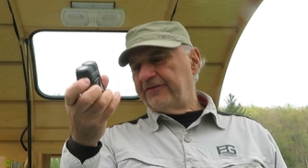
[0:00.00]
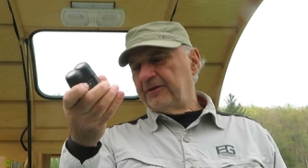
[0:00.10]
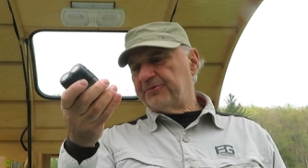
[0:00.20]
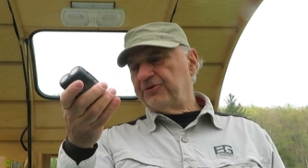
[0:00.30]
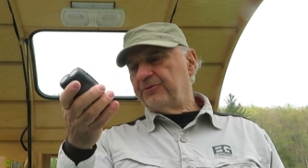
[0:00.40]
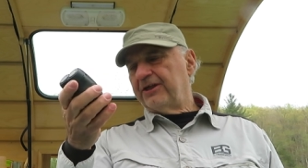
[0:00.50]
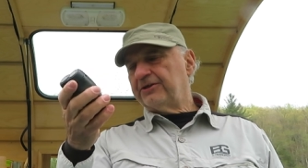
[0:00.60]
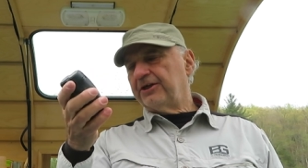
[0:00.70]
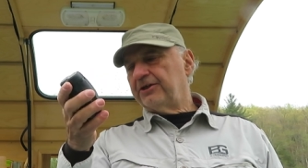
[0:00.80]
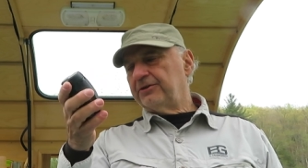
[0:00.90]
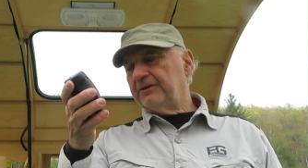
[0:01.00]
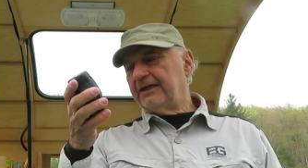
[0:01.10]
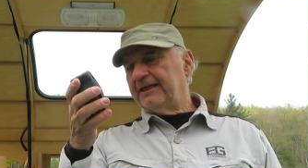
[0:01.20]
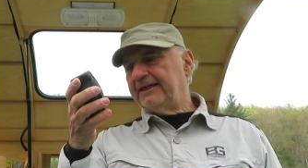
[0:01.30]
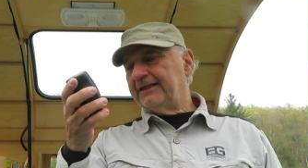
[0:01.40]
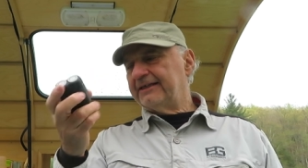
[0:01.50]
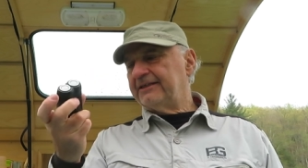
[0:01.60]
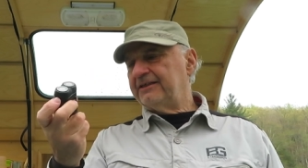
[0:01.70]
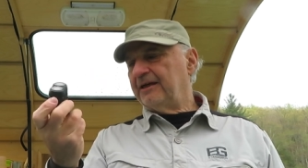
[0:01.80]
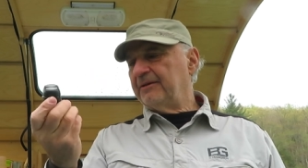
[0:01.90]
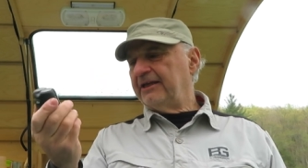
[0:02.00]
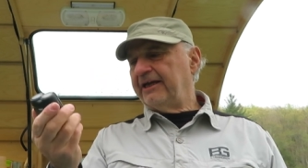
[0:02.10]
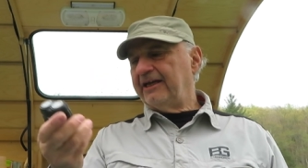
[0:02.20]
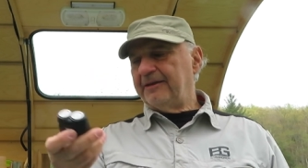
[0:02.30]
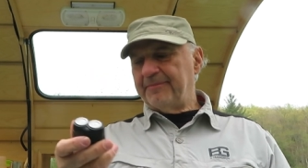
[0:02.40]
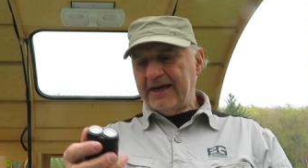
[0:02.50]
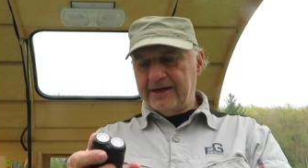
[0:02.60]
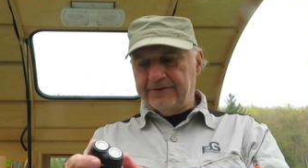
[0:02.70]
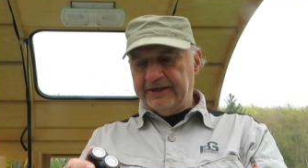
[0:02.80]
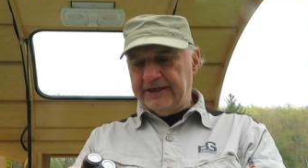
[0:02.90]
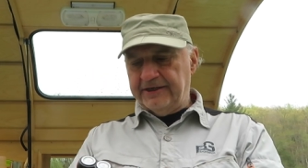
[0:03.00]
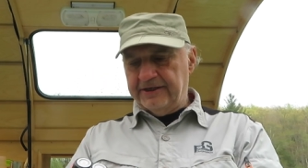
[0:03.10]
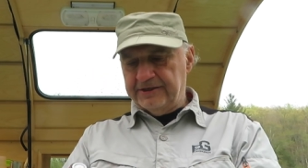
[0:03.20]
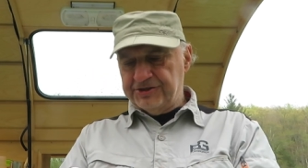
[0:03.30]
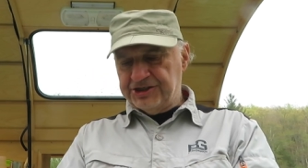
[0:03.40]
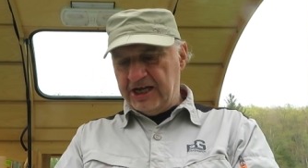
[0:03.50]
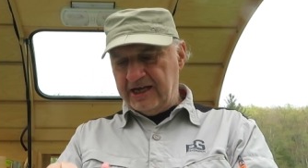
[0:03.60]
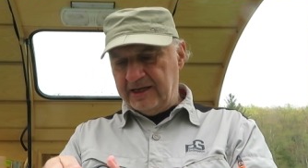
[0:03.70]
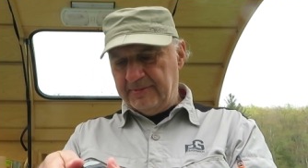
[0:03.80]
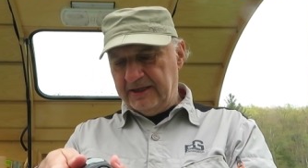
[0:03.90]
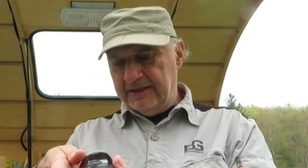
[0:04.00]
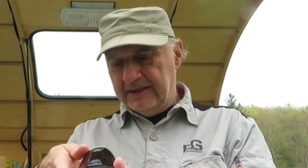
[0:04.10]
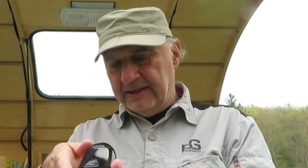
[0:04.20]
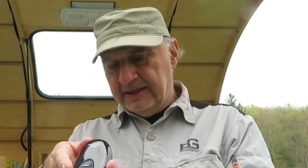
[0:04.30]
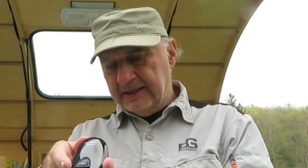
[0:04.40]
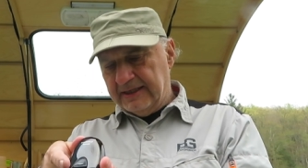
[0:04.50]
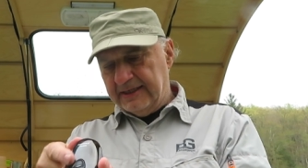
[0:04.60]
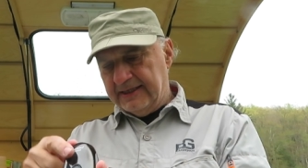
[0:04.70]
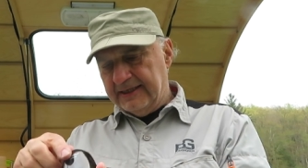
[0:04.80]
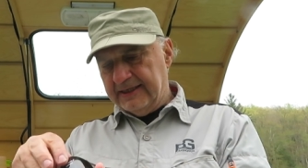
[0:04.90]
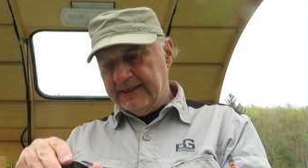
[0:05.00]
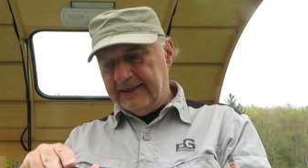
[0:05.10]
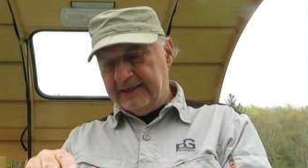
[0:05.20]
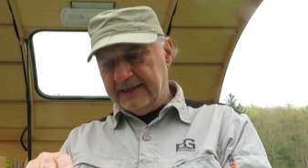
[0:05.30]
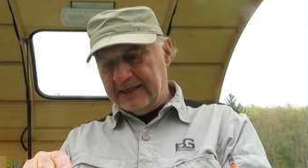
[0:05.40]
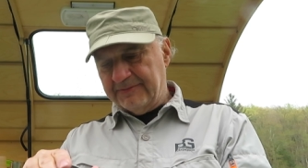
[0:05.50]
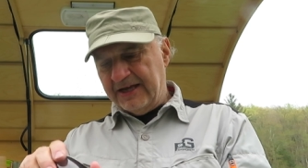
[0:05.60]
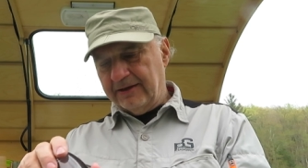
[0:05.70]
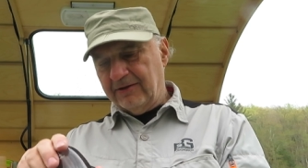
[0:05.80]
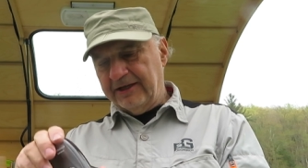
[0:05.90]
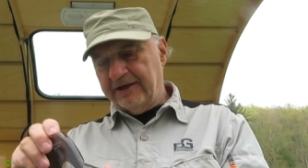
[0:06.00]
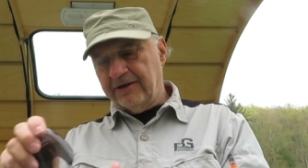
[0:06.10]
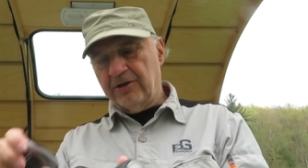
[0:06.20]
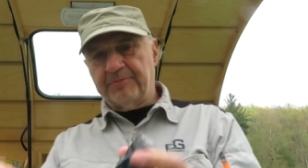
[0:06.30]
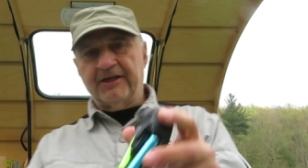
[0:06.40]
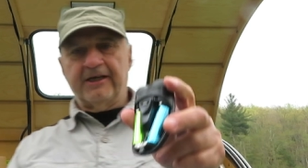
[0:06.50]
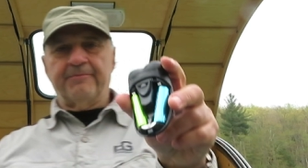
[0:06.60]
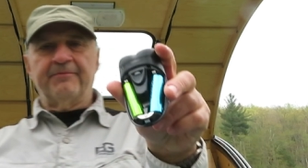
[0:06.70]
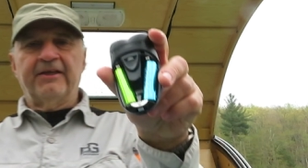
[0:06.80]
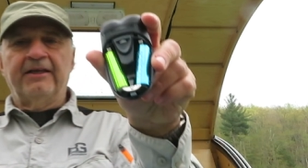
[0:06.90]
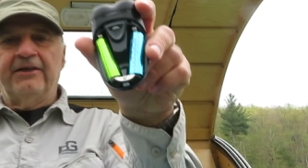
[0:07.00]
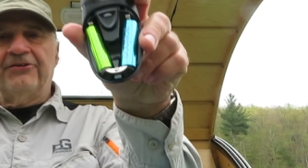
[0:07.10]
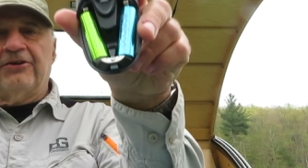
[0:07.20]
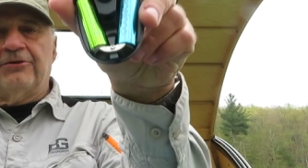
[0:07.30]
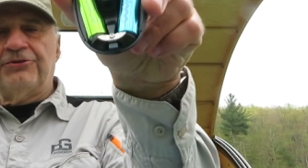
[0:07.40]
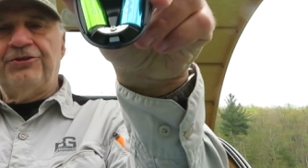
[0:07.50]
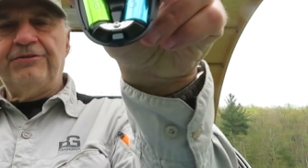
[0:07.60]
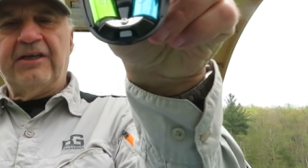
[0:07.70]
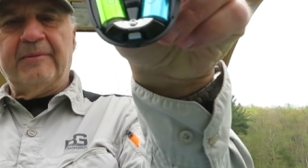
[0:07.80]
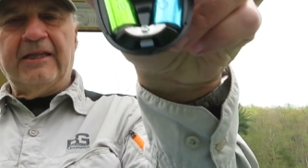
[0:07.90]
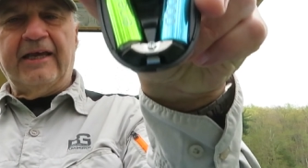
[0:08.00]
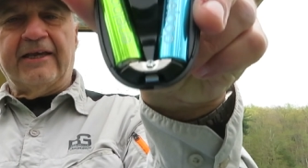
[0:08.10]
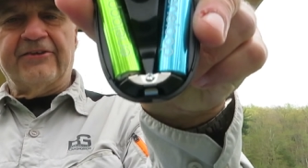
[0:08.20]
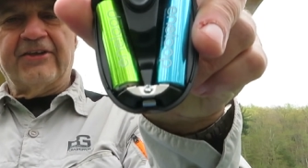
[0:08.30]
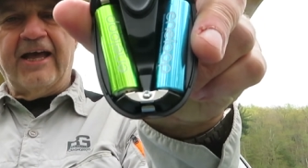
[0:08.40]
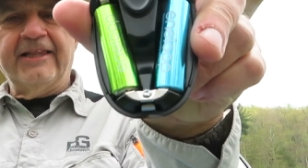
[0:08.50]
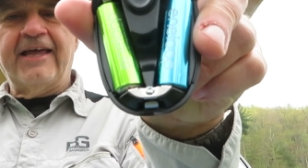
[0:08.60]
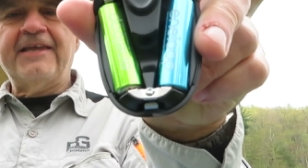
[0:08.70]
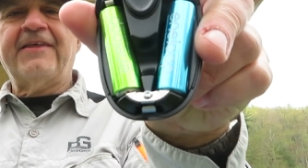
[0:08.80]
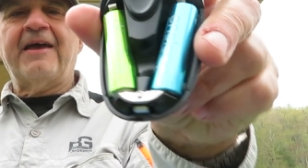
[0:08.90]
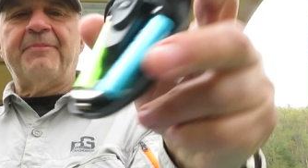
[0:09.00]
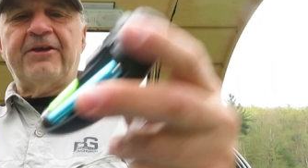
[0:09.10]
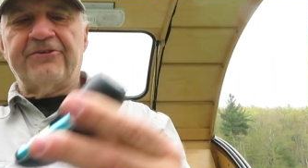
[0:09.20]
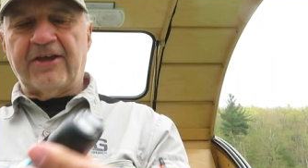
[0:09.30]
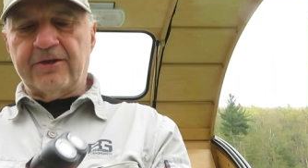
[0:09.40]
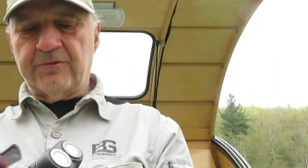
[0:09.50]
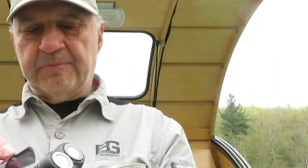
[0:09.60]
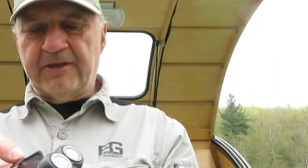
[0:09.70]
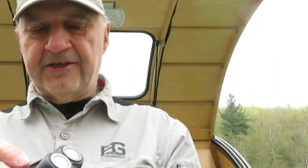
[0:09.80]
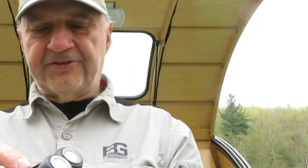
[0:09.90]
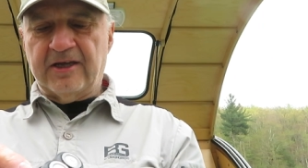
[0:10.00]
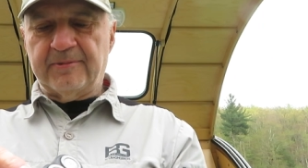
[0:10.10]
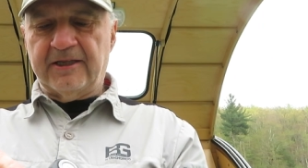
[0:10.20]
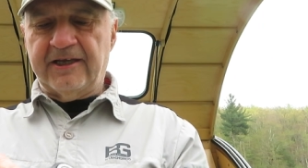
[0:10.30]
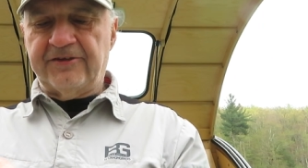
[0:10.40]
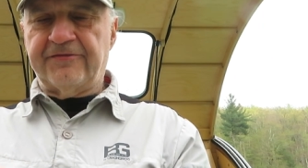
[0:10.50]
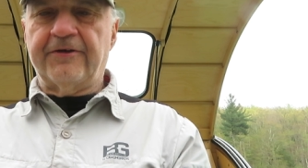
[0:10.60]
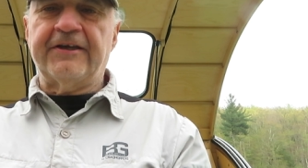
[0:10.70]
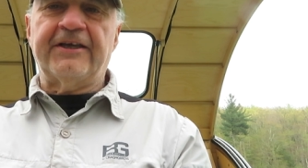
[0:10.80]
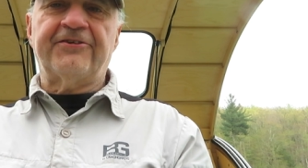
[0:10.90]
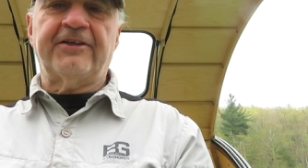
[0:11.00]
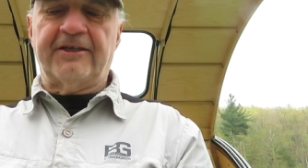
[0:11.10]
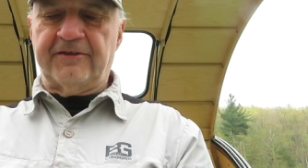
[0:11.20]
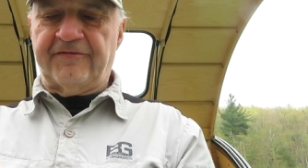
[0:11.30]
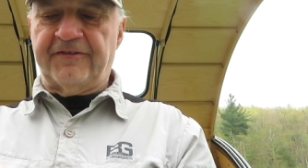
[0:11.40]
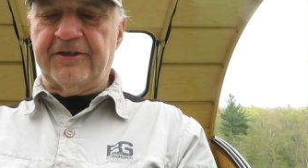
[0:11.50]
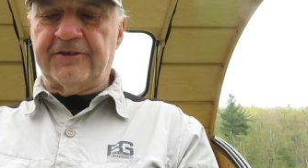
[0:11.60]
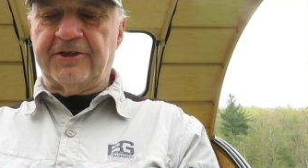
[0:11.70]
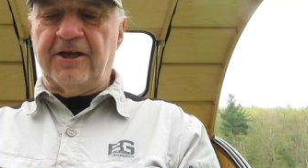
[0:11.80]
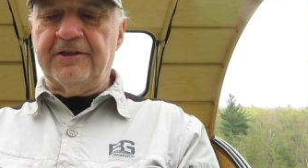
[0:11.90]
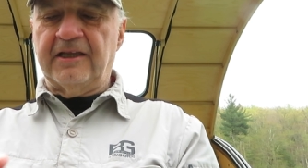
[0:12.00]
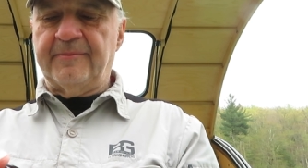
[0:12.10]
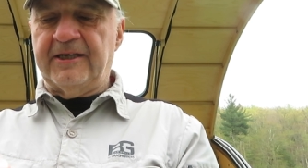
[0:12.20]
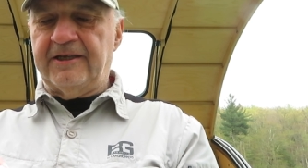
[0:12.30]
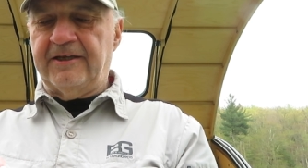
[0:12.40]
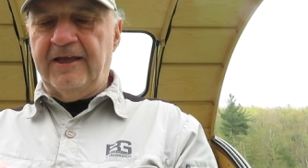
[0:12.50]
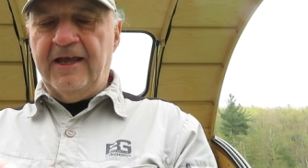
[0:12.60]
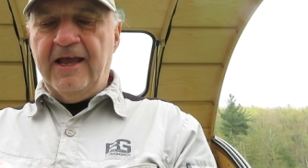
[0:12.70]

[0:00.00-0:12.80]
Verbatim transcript: Philips Norelco uh, double A batteried job. Uh, I'm not, oh here, I'll open it up. So two double A's. I like that because I can replace double A's very easily in the field. They're unlimited.